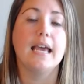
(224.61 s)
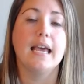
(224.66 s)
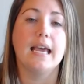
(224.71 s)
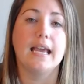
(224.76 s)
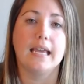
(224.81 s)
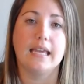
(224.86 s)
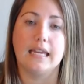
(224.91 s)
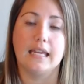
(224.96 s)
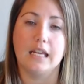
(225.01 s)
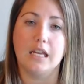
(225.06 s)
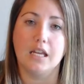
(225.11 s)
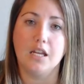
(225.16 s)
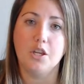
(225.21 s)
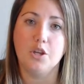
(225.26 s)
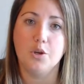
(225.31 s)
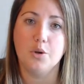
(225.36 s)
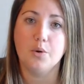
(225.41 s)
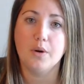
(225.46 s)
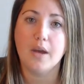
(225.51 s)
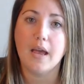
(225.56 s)
Again,
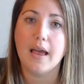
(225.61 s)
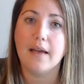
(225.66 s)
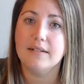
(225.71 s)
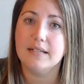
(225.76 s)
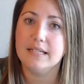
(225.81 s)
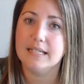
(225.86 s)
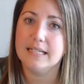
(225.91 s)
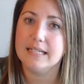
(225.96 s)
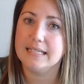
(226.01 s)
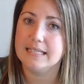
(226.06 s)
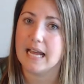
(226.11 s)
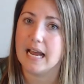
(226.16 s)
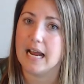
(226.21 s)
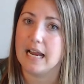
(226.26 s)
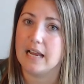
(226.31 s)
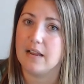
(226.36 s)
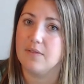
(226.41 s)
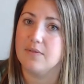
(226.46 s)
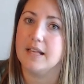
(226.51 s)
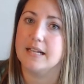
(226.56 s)
you have to
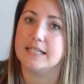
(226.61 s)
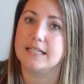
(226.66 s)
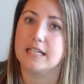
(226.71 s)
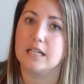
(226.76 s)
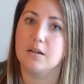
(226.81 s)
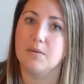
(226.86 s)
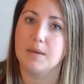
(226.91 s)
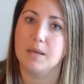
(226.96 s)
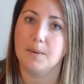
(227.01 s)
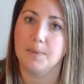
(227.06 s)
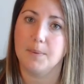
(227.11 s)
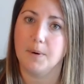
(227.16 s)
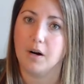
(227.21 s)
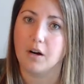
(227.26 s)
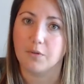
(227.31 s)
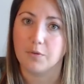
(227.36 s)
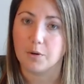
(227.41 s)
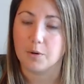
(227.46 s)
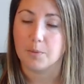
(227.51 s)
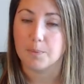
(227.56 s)
decide if that's going to be a
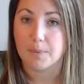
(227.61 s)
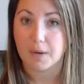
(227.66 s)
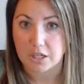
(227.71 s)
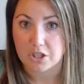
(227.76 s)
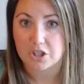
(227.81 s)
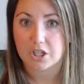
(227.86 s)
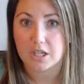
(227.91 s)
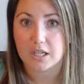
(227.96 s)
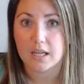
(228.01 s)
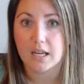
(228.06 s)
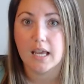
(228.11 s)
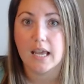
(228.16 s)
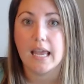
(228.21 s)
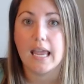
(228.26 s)
part of your budget.